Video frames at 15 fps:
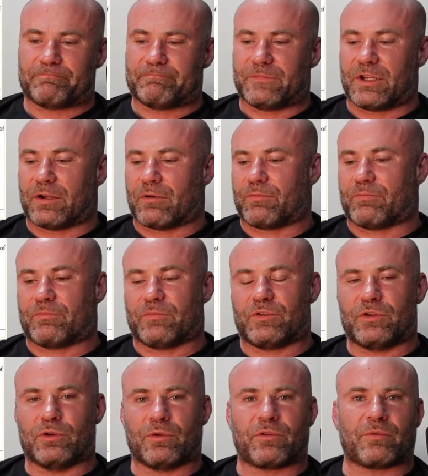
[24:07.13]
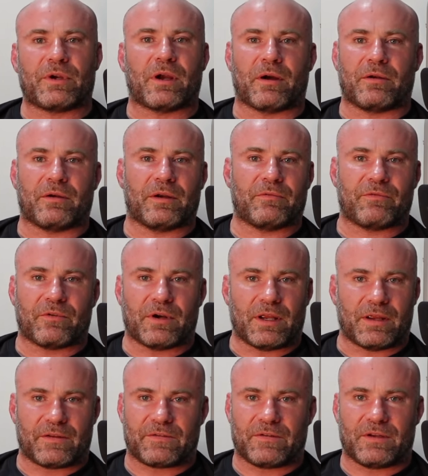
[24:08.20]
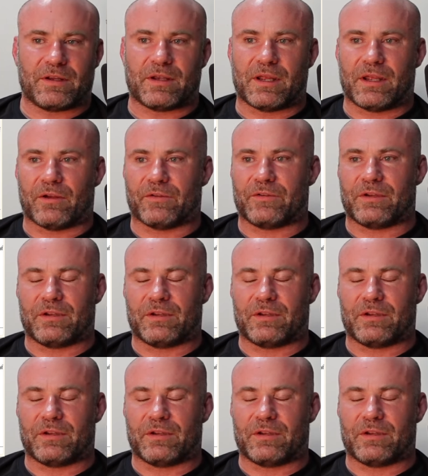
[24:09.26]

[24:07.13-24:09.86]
200 or 300 for AST and ALT,